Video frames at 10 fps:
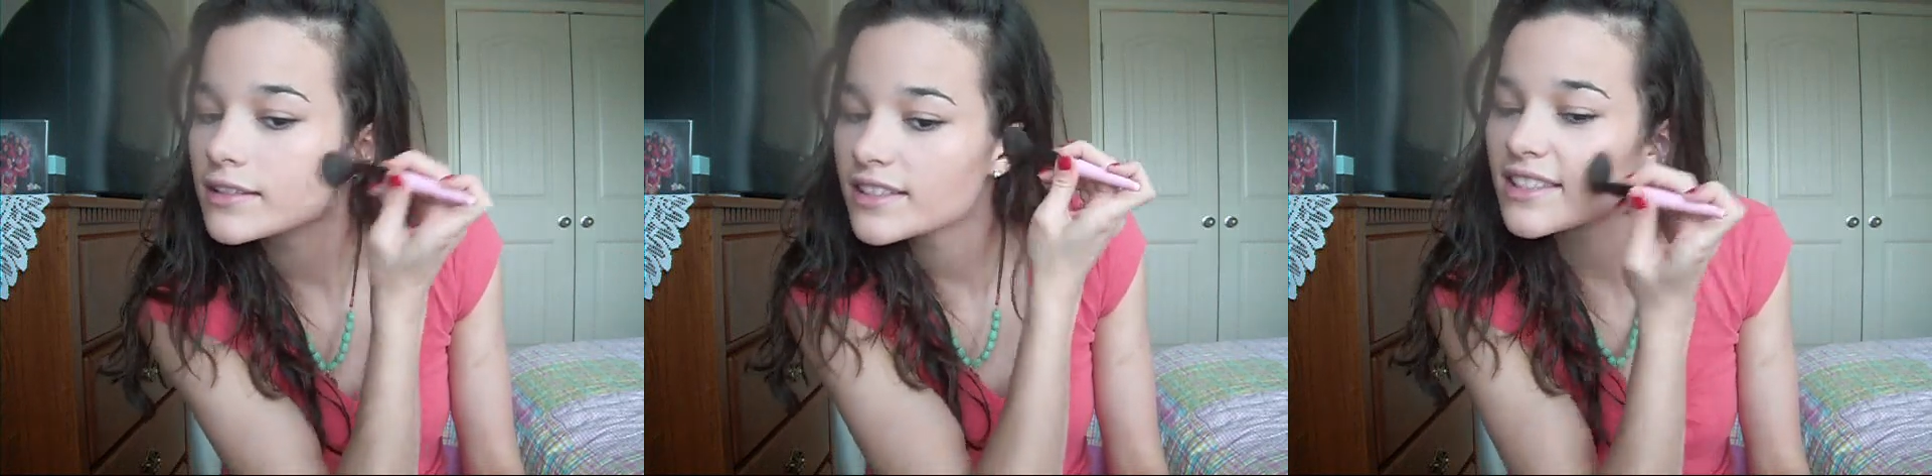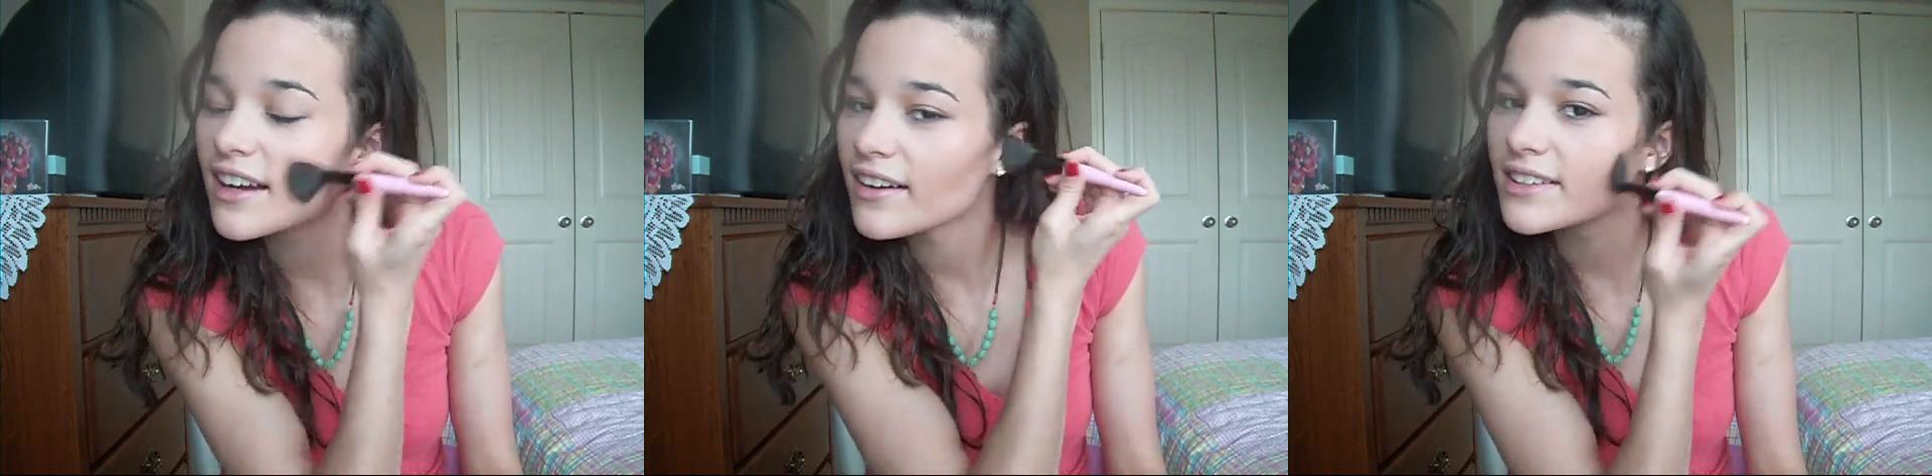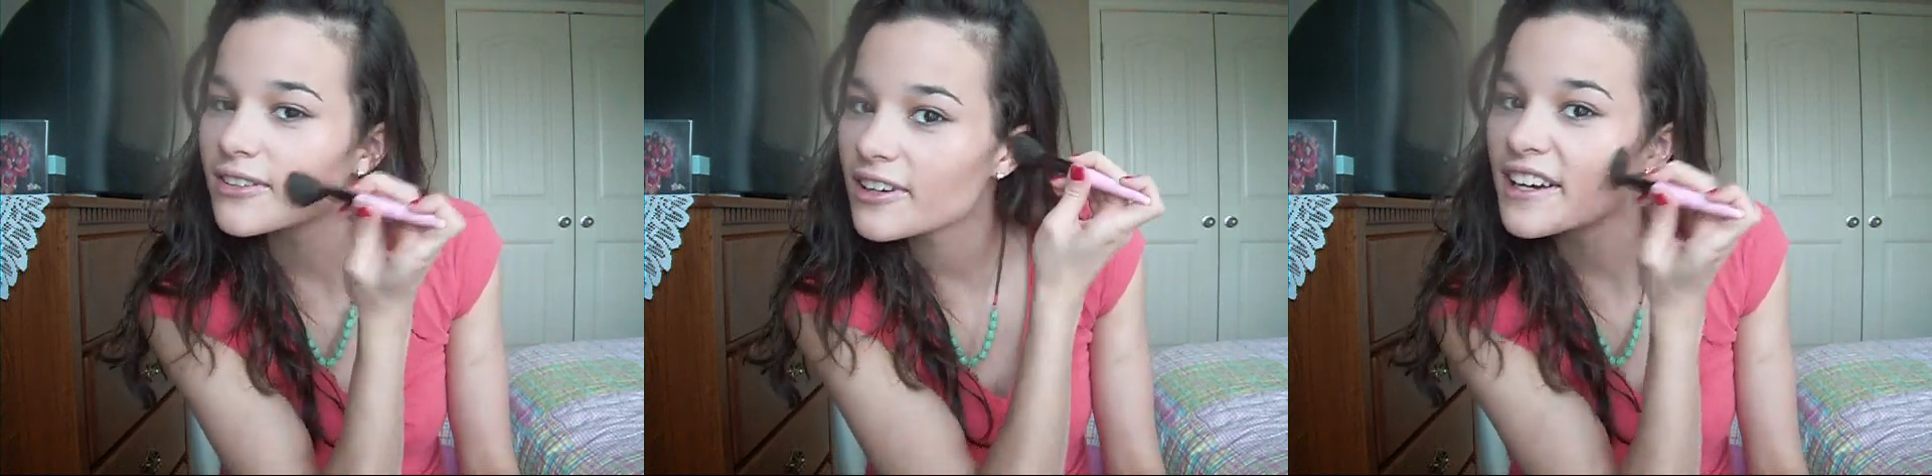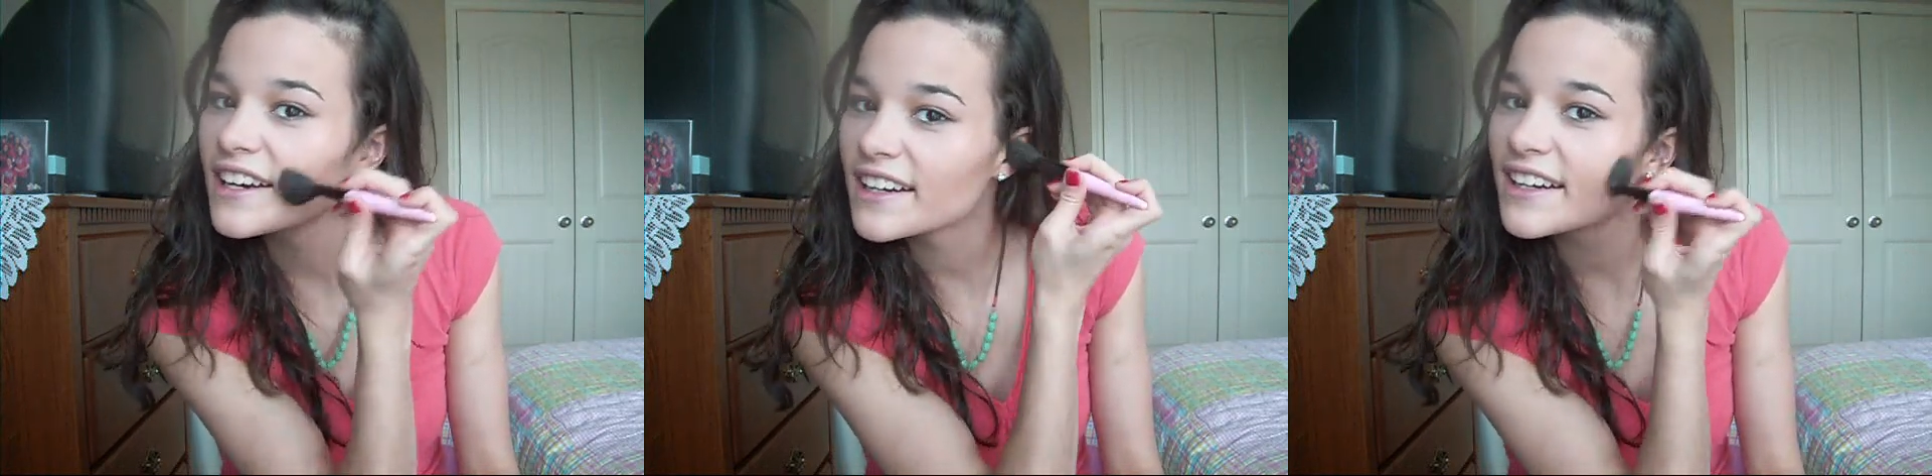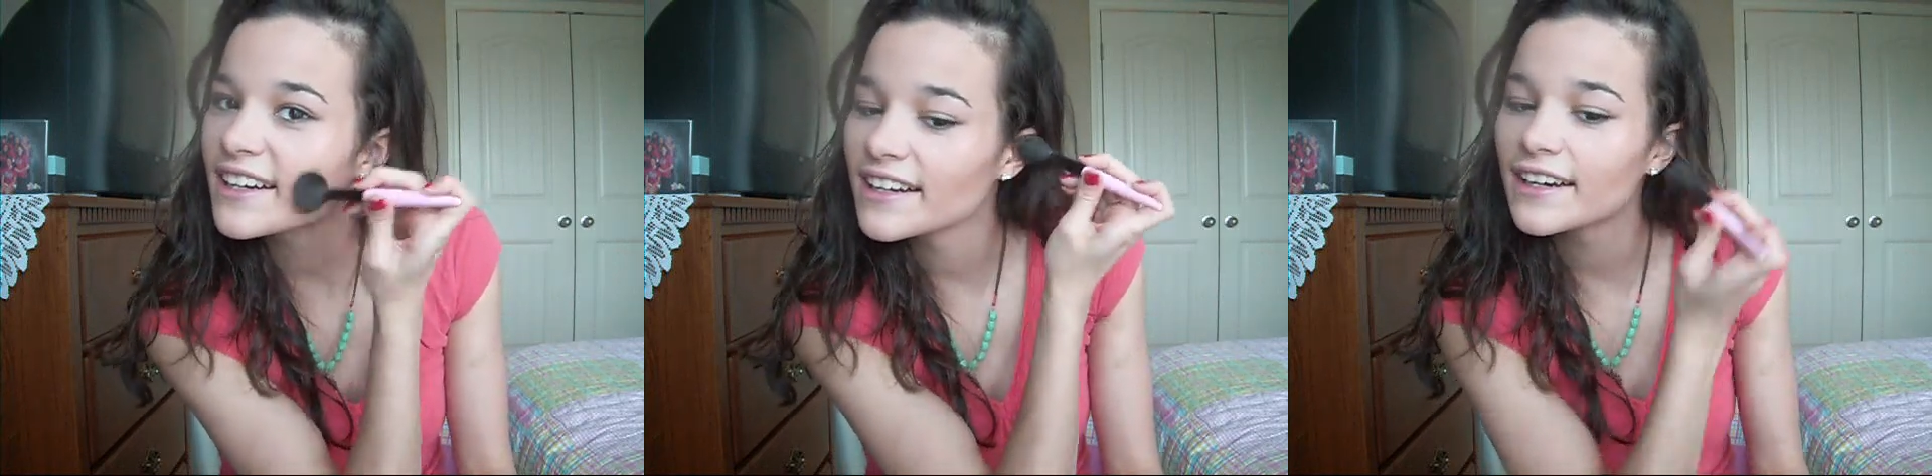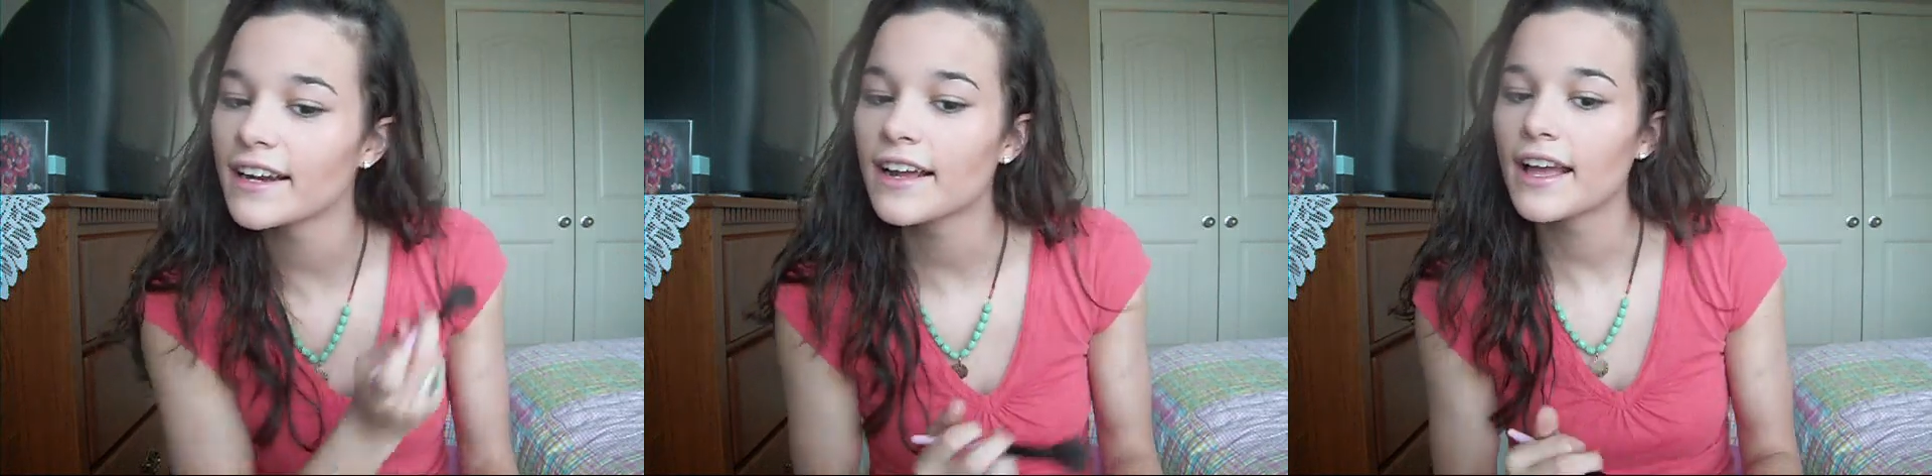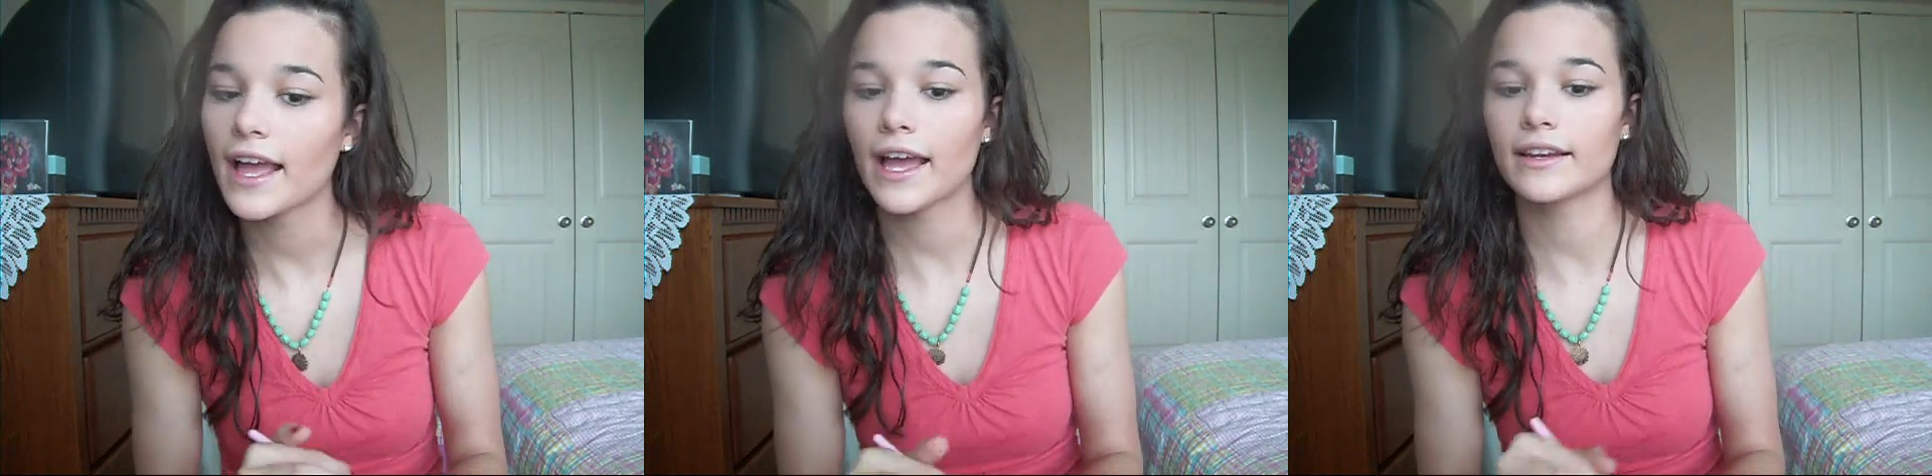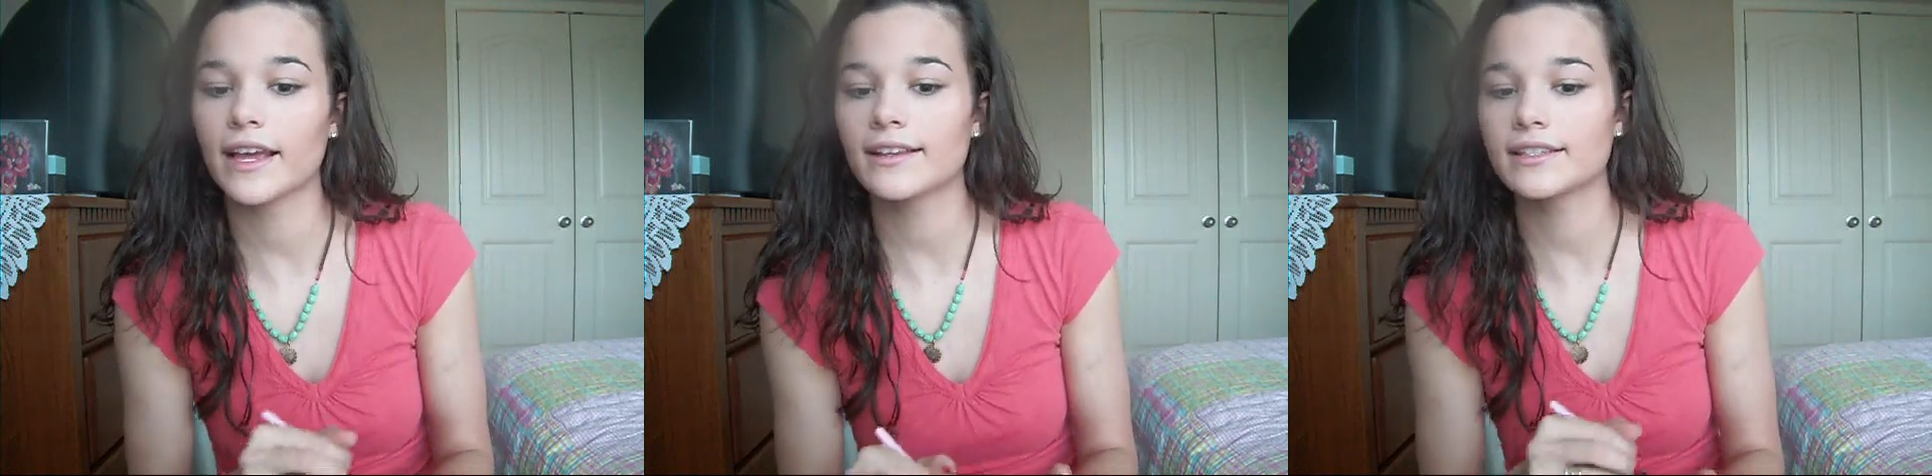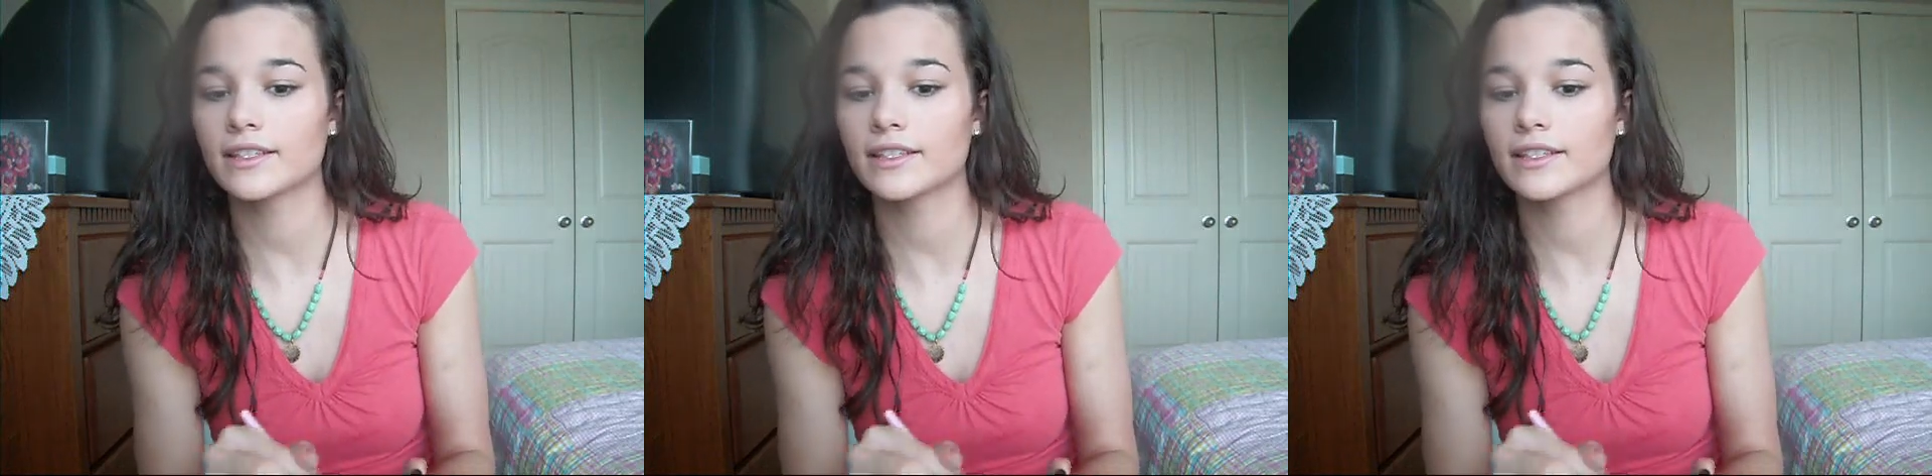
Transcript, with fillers: So just contour here. And yes,